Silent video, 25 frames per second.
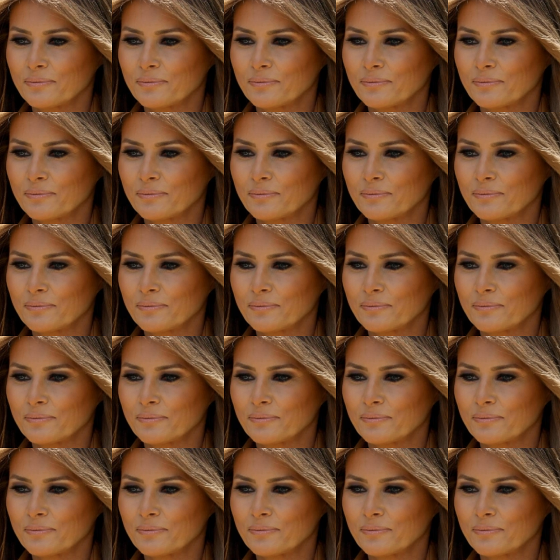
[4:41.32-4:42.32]

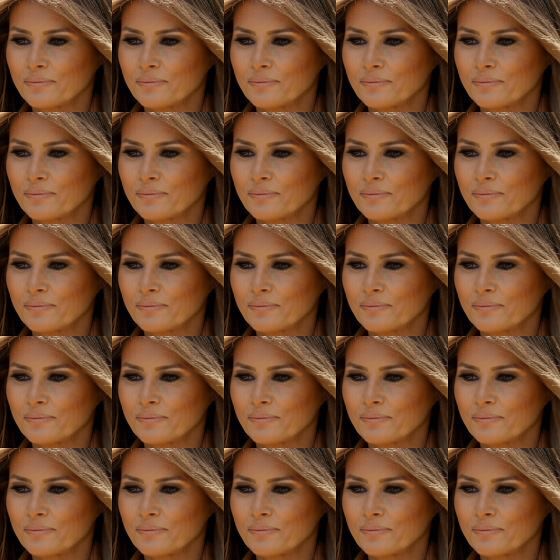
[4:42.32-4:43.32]

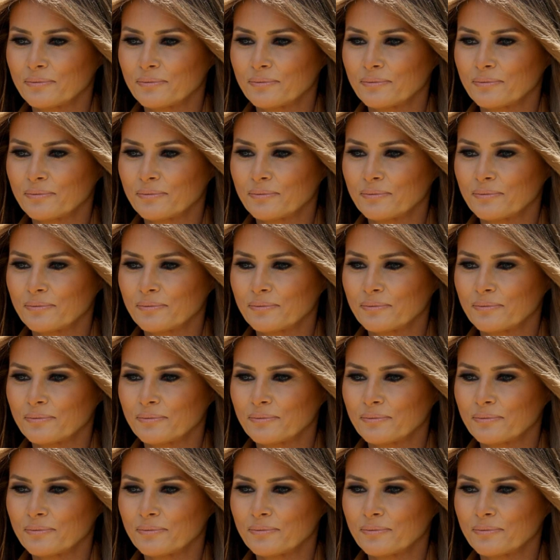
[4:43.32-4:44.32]

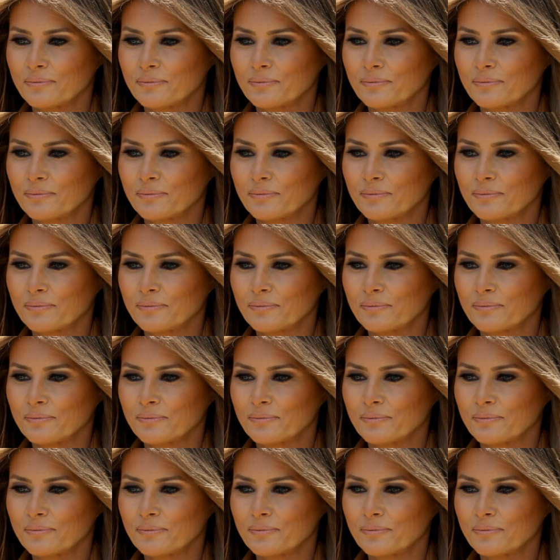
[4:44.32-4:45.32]

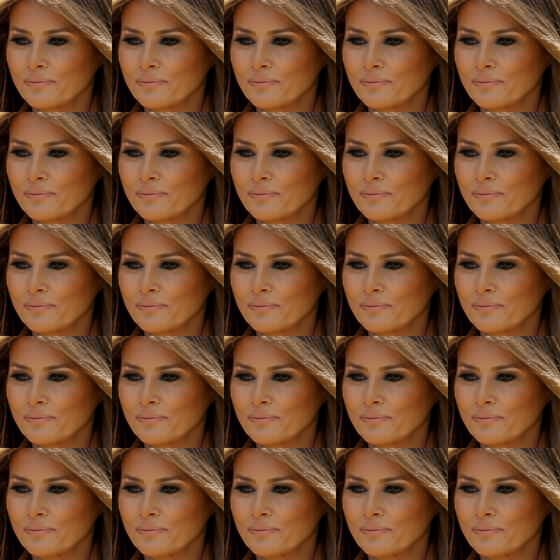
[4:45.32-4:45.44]
(no lip movement)